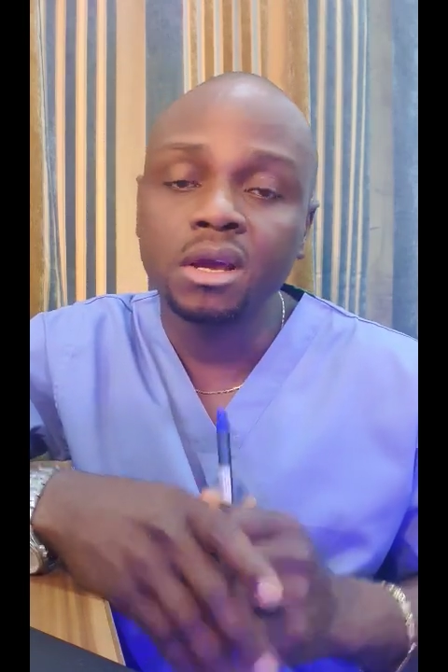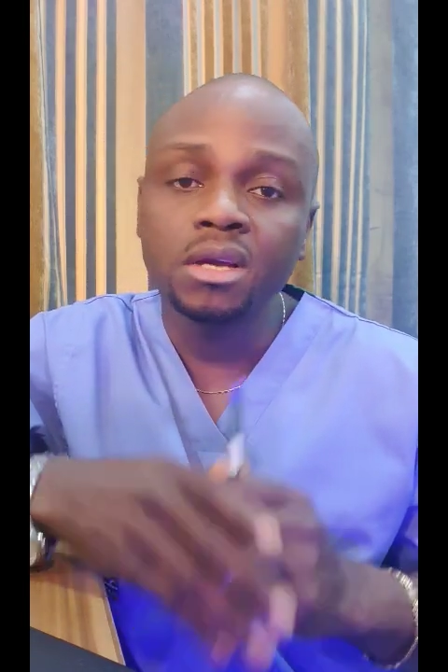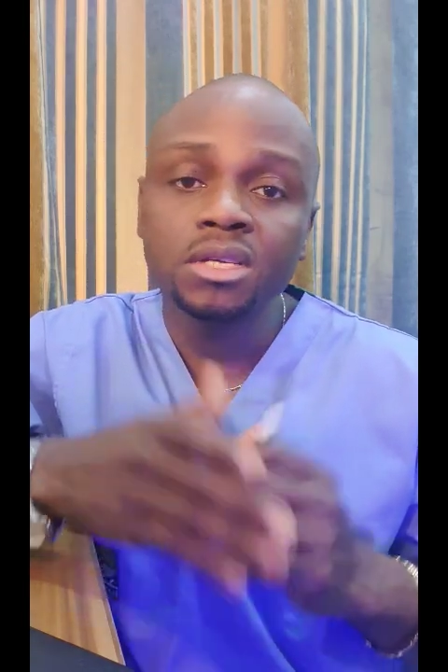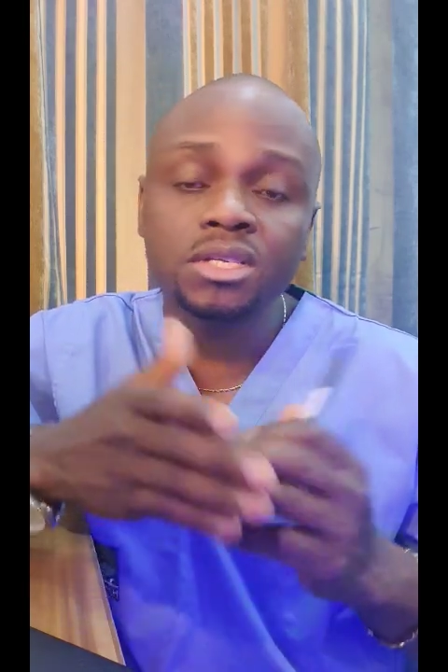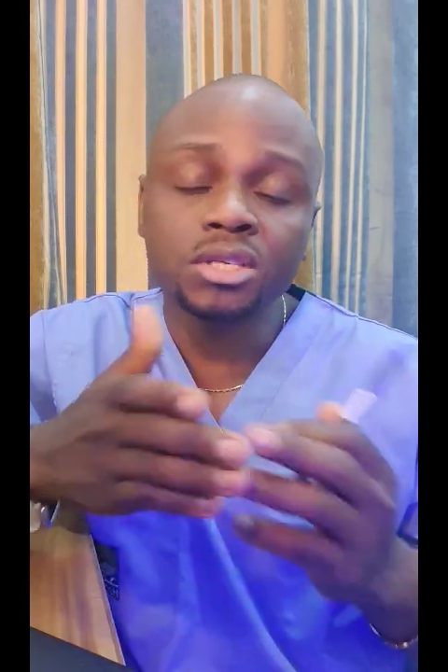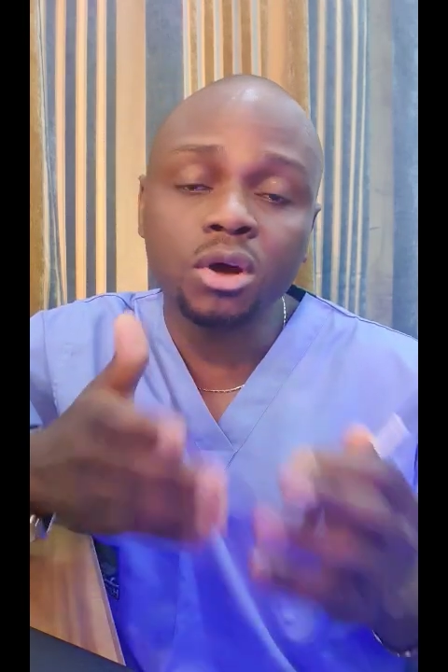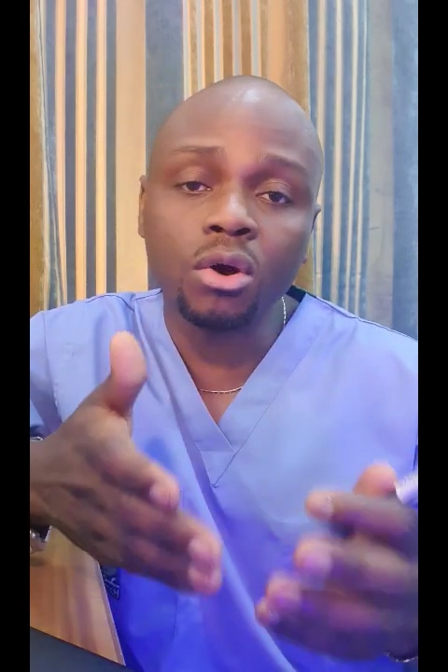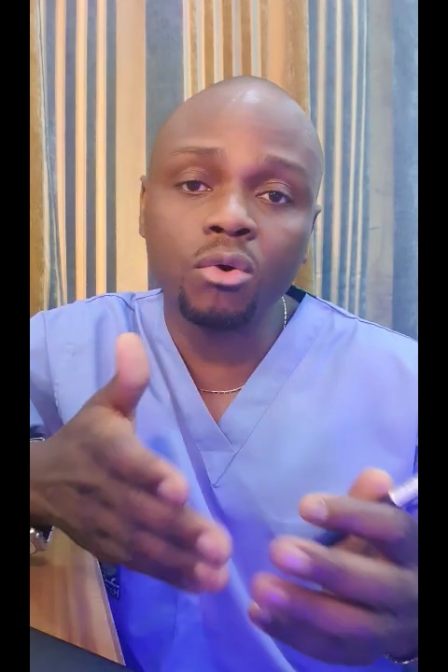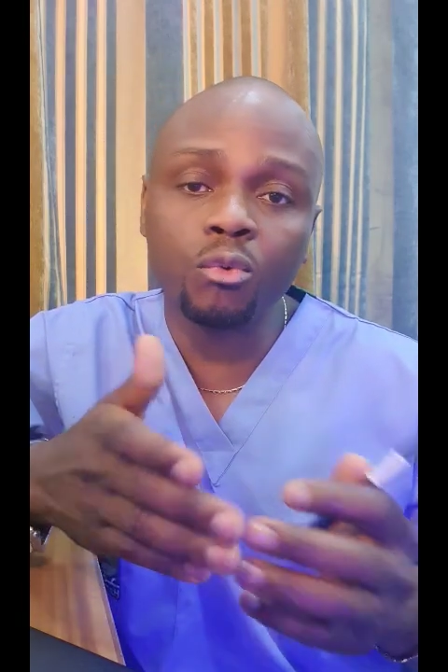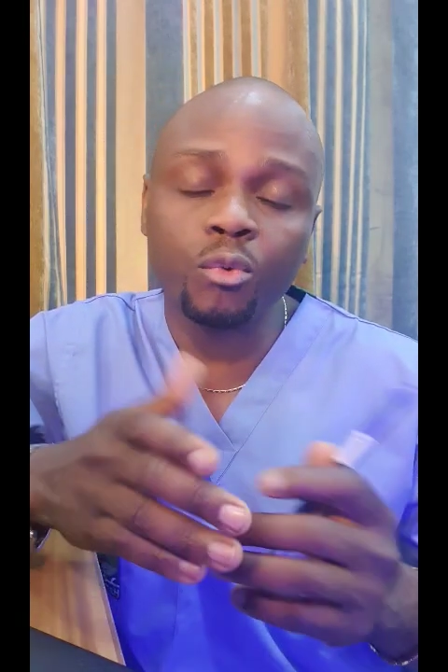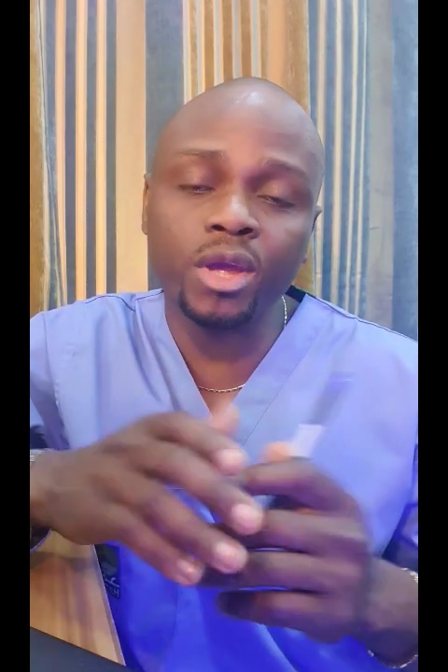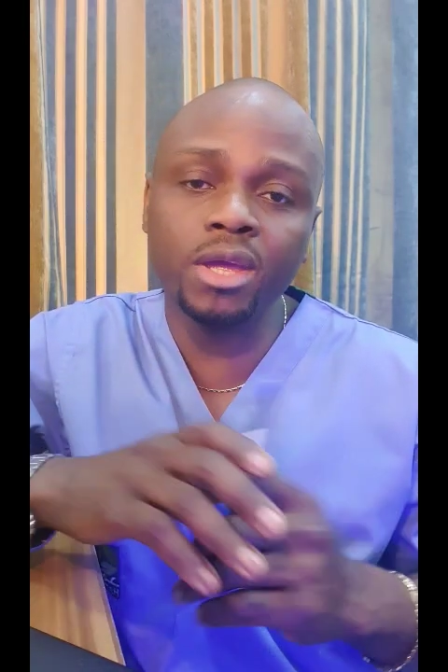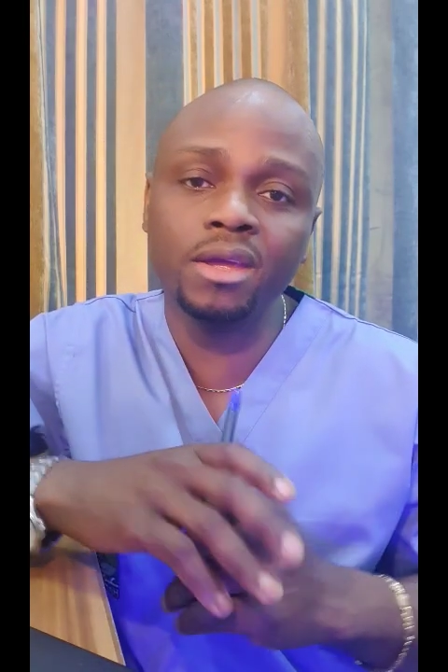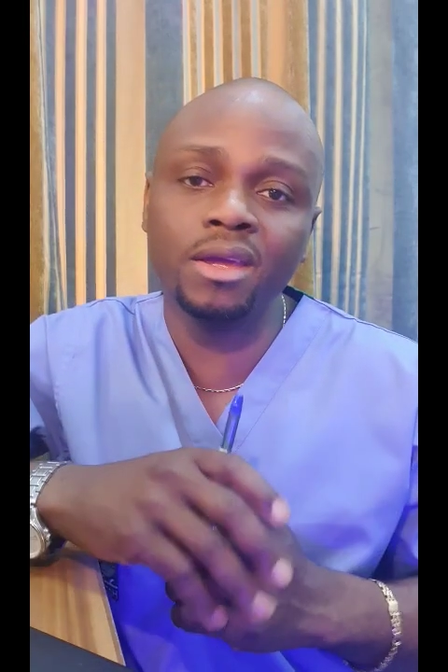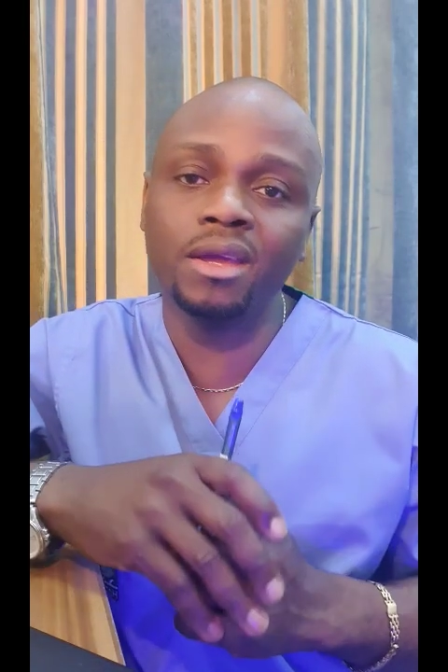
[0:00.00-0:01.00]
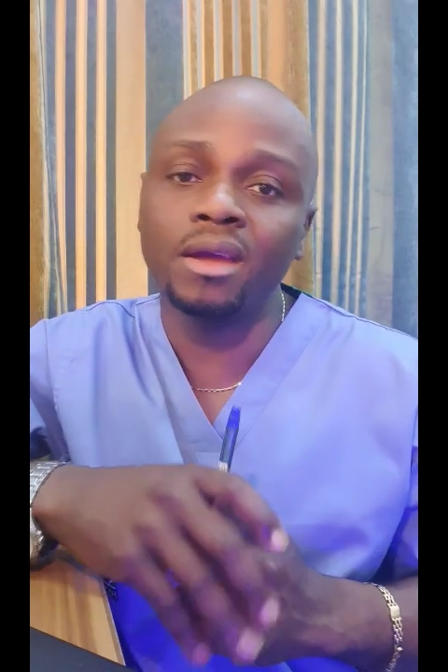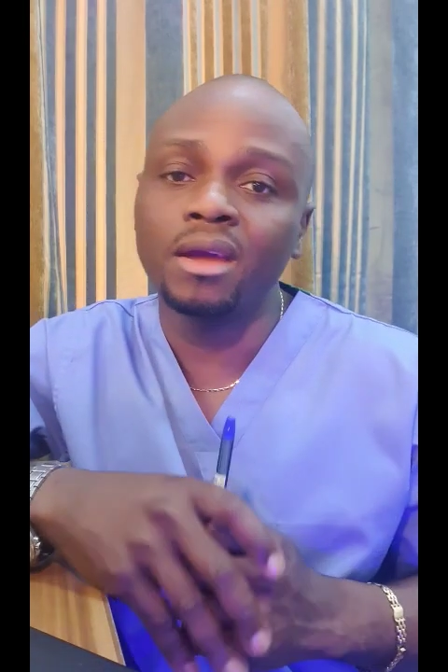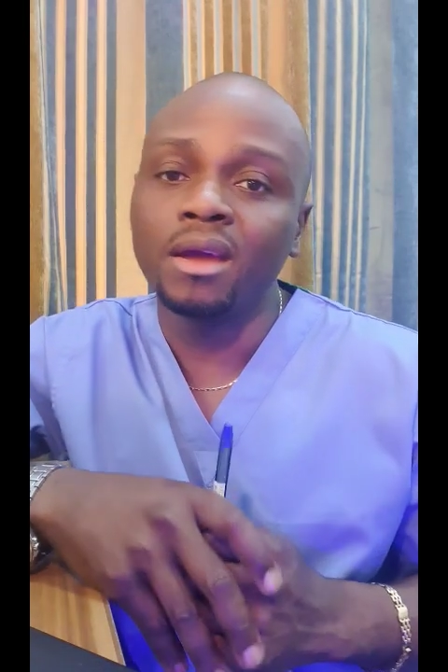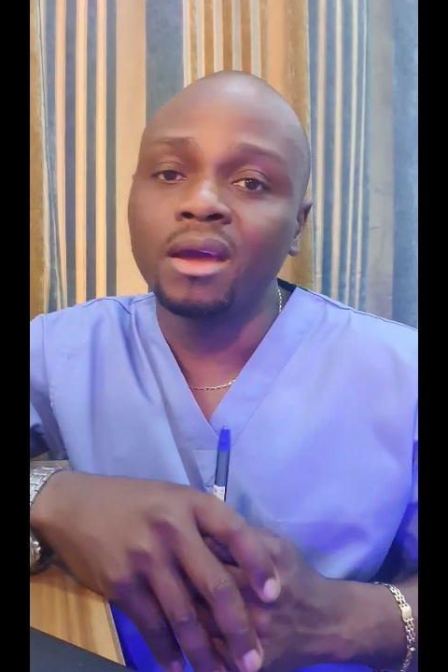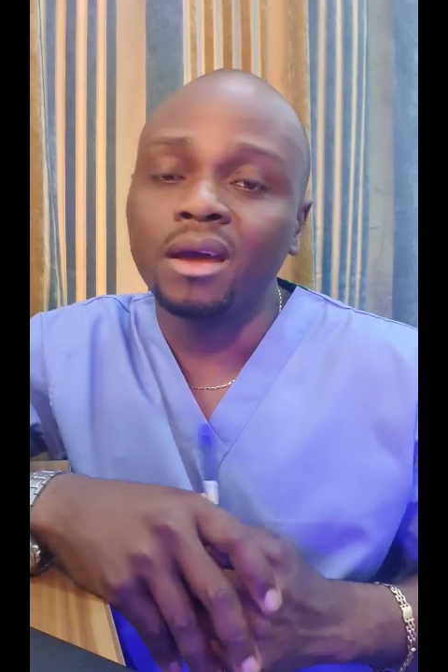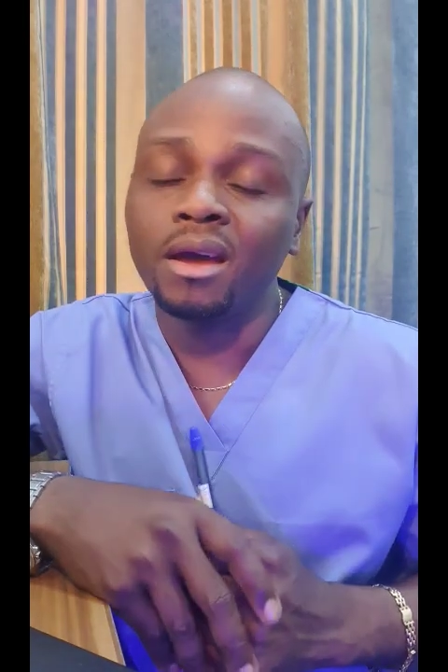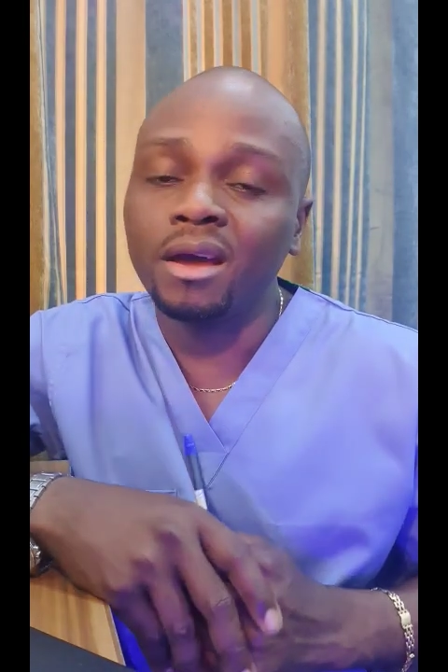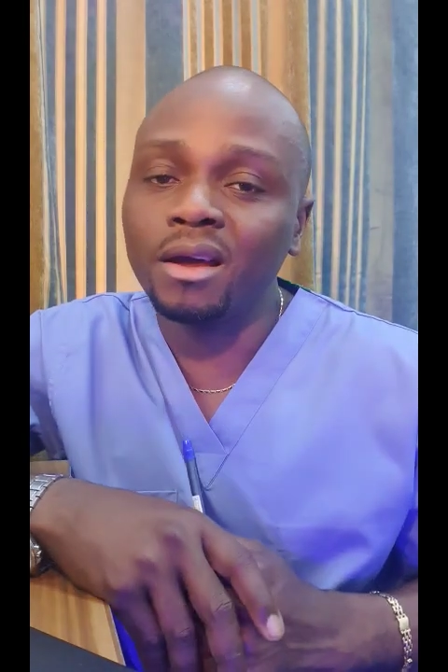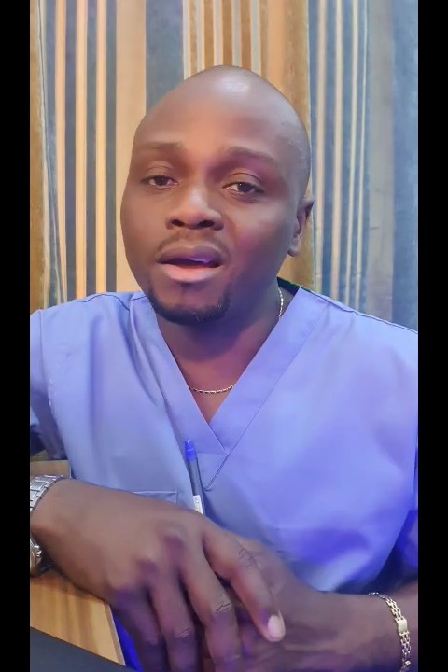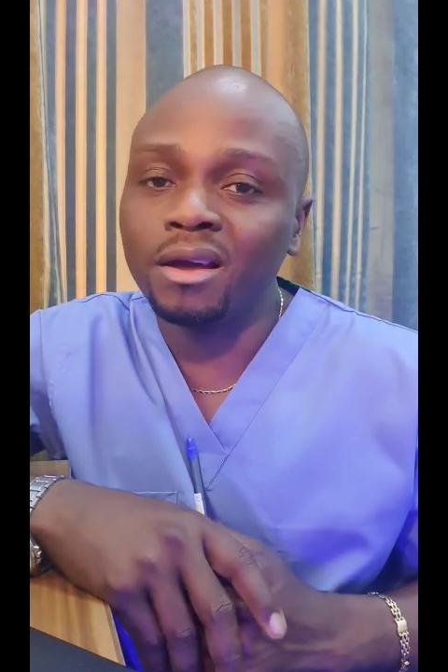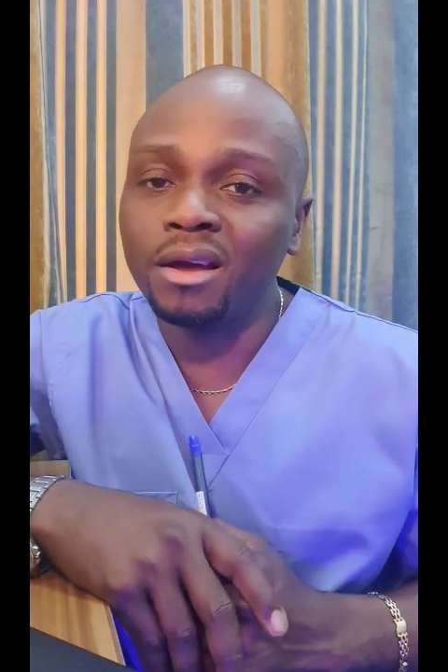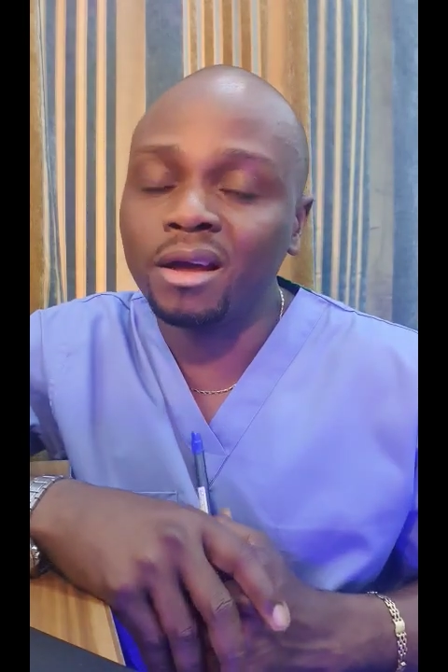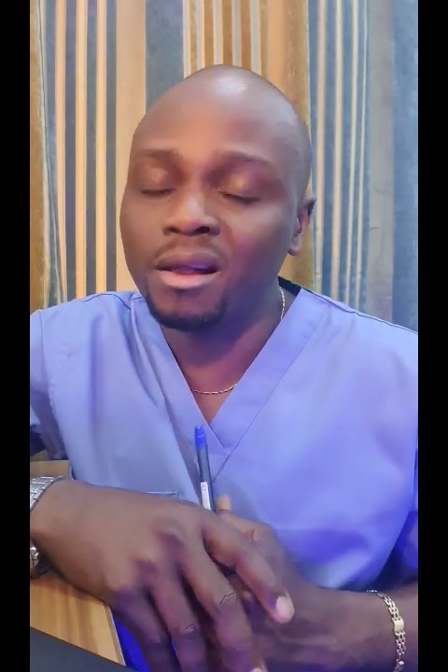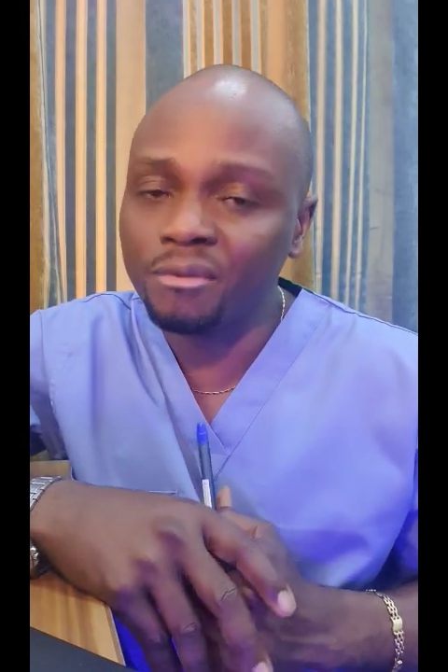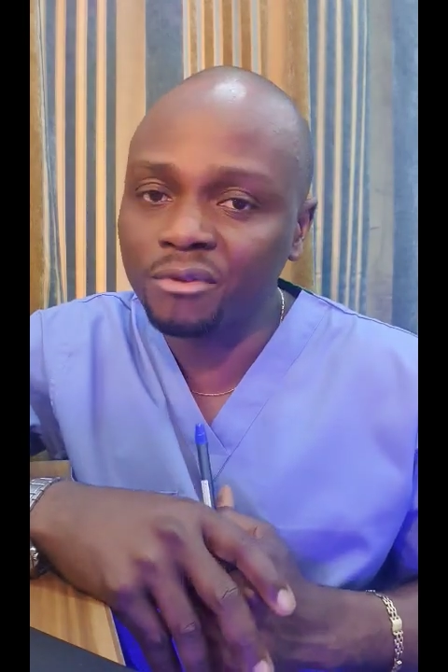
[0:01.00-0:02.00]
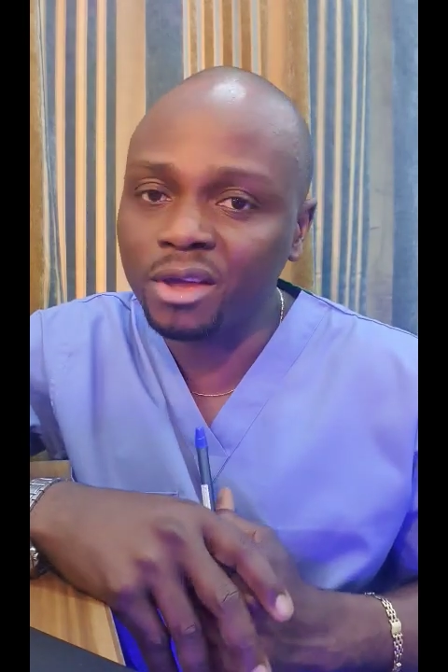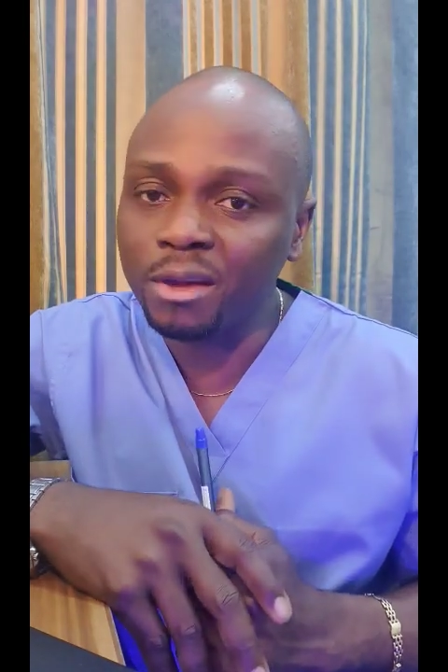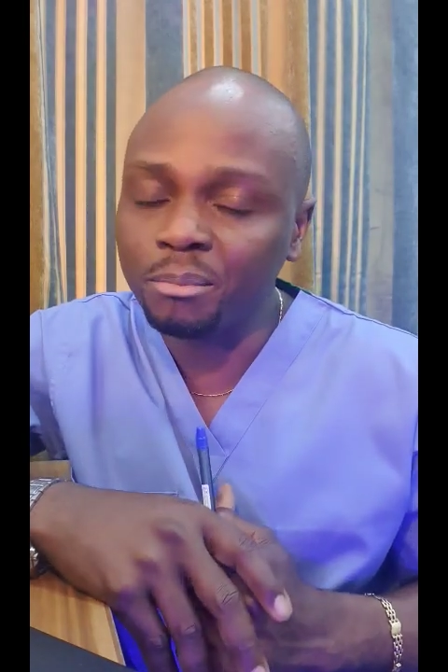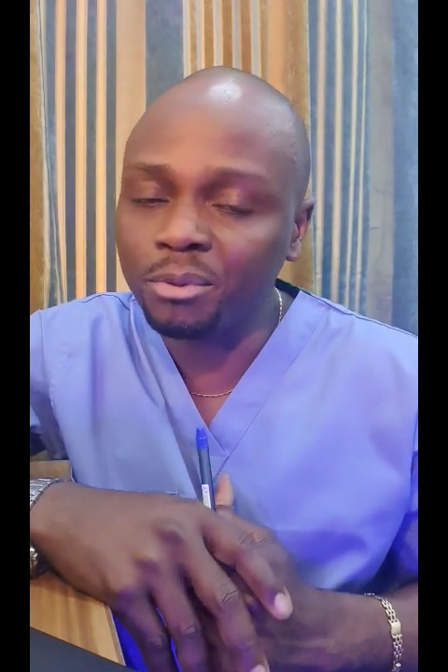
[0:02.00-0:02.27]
So we healthcare